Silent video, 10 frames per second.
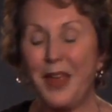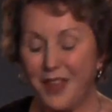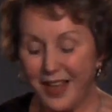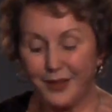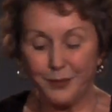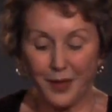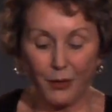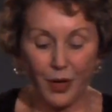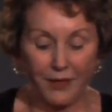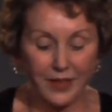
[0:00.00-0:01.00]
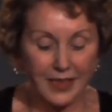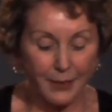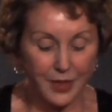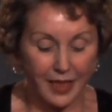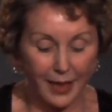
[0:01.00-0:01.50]
And then, around the
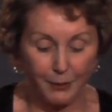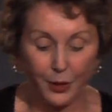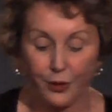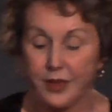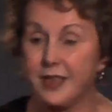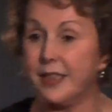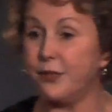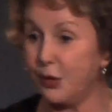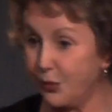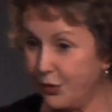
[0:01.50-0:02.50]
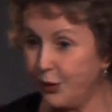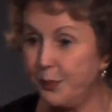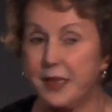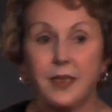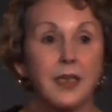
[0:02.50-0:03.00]
same time, courtesy of YouTube,